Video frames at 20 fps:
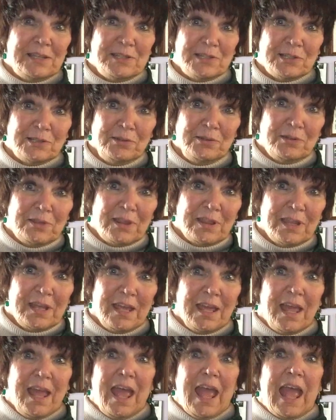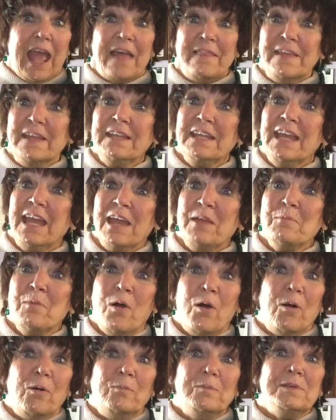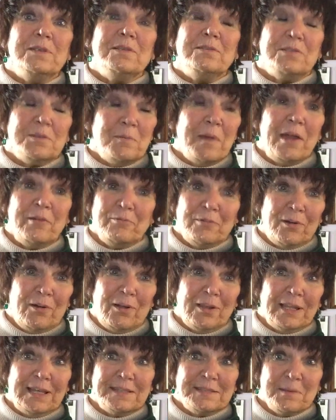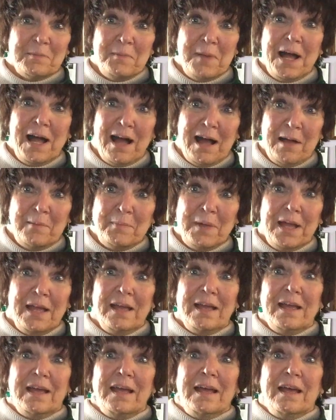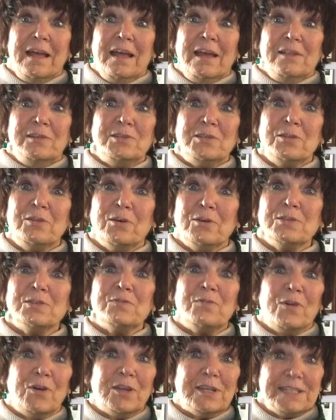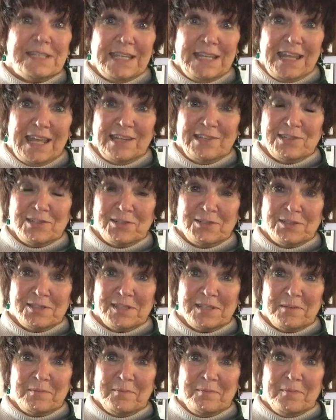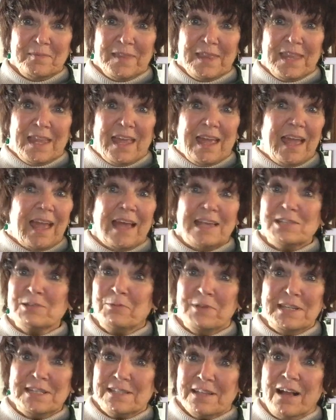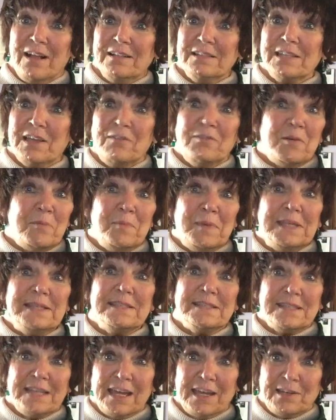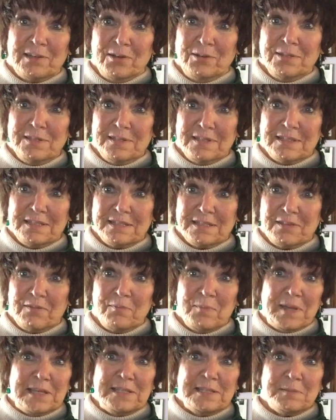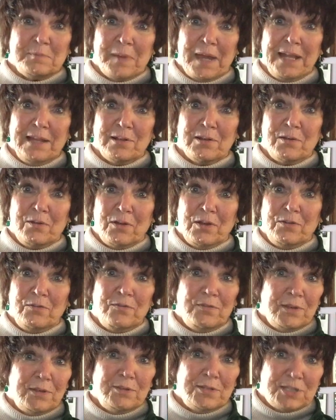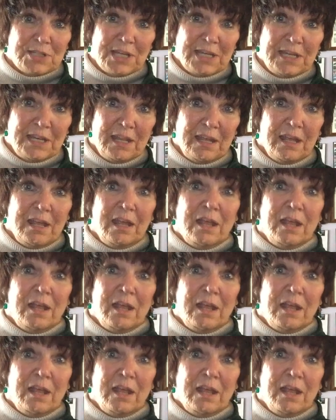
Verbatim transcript: in Duluth, and then came home to my role as a mom to those four teenagers. As a result of a misdiagnosis of my spinal cord fusion,